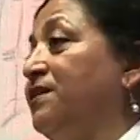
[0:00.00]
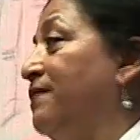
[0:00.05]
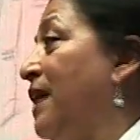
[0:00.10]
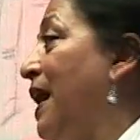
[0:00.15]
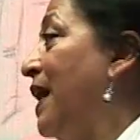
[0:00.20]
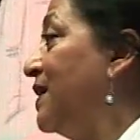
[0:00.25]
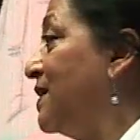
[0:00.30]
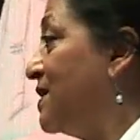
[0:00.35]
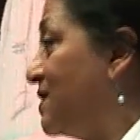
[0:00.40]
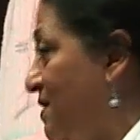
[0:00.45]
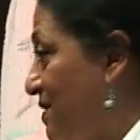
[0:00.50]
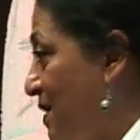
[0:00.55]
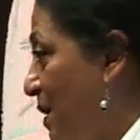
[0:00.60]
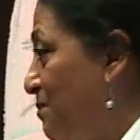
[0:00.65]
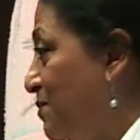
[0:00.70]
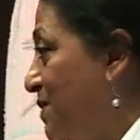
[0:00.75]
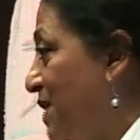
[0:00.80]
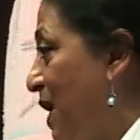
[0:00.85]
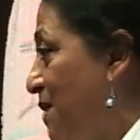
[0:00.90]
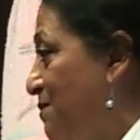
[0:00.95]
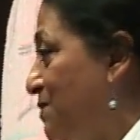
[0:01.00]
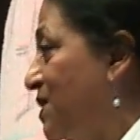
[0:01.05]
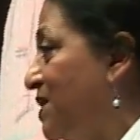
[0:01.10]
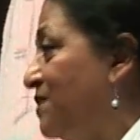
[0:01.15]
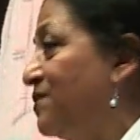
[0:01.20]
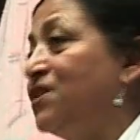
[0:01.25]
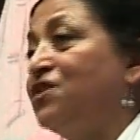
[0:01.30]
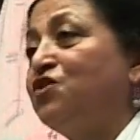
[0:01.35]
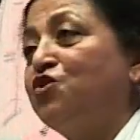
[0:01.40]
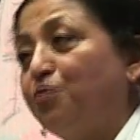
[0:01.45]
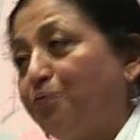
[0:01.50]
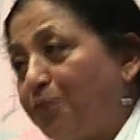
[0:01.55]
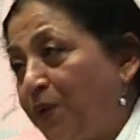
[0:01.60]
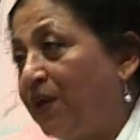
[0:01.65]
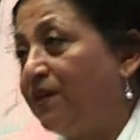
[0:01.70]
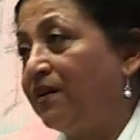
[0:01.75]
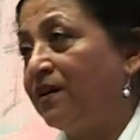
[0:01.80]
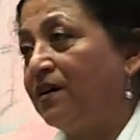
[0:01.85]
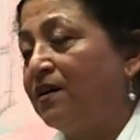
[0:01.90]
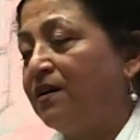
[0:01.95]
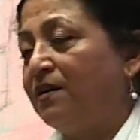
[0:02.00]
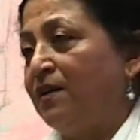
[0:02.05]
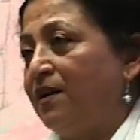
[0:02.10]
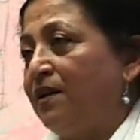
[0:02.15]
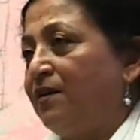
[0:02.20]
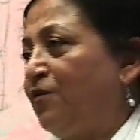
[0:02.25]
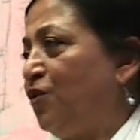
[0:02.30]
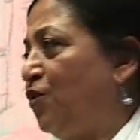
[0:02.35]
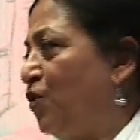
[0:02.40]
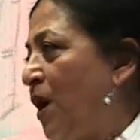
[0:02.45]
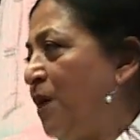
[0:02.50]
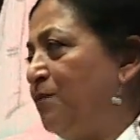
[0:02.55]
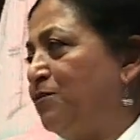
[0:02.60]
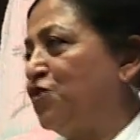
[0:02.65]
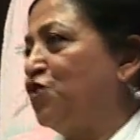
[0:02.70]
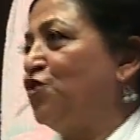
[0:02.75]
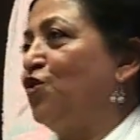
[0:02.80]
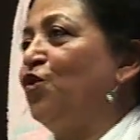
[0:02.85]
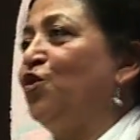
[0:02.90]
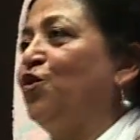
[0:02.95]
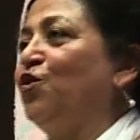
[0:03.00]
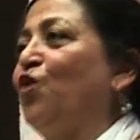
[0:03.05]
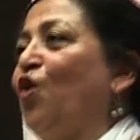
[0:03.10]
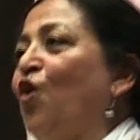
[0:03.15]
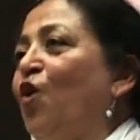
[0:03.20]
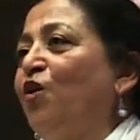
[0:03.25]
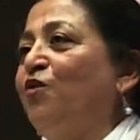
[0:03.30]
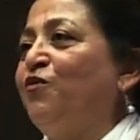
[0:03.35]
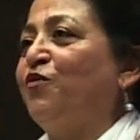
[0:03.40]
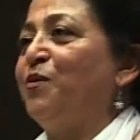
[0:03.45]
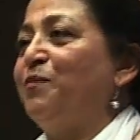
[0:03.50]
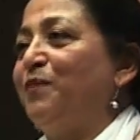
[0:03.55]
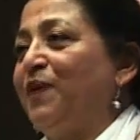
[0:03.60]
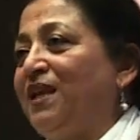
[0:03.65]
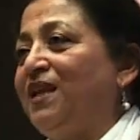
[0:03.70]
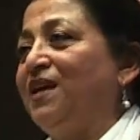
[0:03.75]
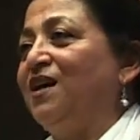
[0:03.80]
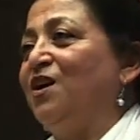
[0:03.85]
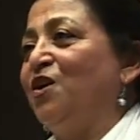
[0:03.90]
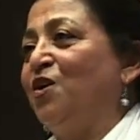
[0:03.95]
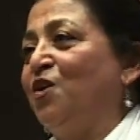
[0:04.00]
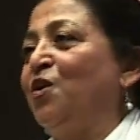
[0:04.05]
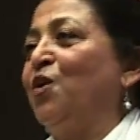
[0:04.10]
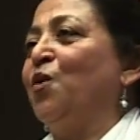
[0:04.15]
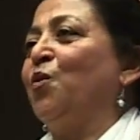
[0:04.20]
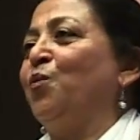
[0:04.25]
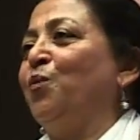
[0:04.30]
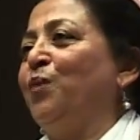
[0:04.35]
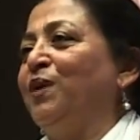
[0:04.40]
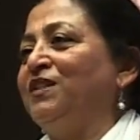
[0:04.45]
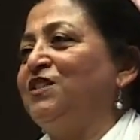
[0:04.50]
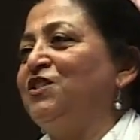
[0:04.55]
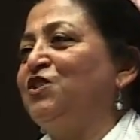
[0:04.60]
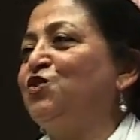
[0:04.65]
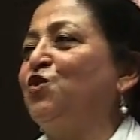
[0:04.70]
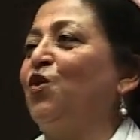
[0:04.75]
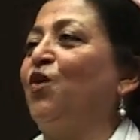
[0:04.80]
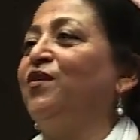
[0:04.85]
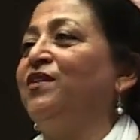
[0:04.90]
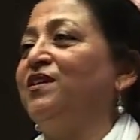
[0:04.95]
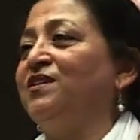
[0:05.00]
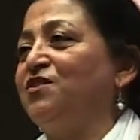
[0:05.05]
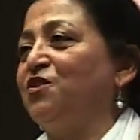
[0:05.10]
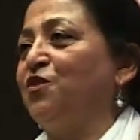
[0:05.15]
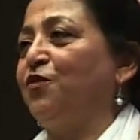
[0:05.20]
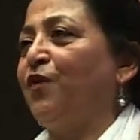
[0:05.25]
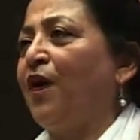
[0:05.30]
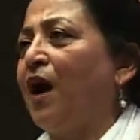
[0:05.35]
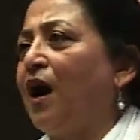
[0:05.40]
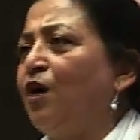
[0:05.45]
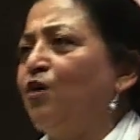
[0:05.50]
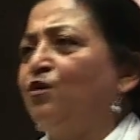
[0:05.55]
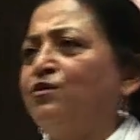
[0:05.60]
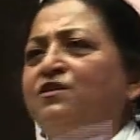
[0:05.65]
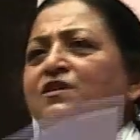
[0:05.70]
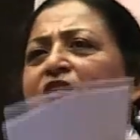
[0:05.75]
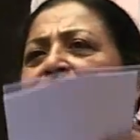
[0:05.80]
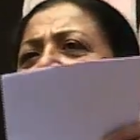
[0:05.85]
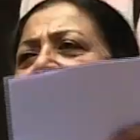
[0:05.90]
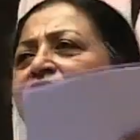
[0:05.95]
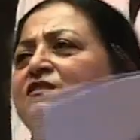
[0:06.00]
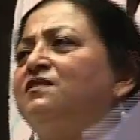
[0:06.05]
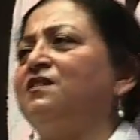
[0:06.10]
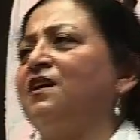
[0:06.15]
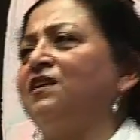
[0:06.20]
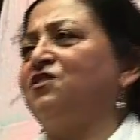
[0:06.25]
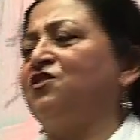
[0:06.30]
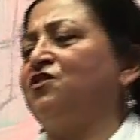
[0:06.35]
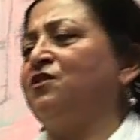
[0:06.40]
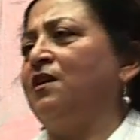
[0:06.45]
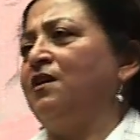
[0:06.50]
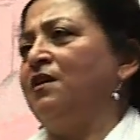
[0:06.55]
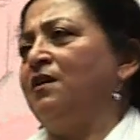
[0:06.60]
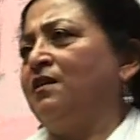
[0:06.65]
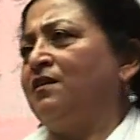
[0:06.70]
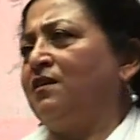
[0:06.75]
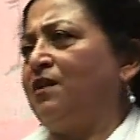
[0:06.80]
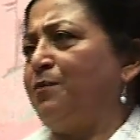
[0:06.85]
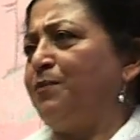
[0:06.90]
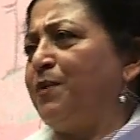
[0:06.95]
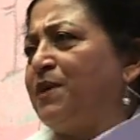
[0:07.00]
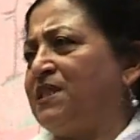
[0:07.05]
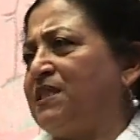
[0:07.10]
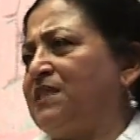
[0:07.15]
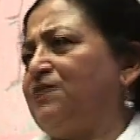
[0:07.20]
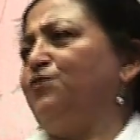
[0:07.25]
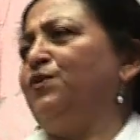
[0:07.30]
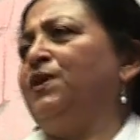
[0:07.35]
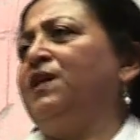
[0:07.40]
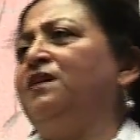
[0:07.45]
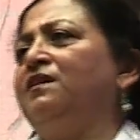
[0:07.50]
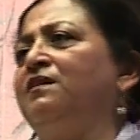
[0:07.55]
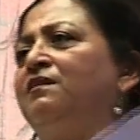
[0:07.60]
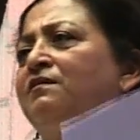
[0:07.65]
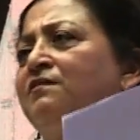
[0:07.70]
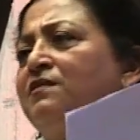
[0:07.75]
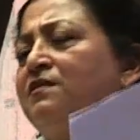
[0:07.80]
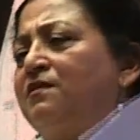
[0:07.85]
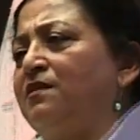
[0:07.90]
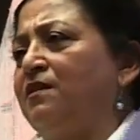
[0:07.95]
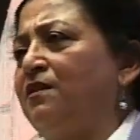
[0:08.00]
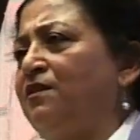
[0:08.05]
the divine and sometimes even superior. I'm sure you're all familiar with stories of how such and such tapasvi,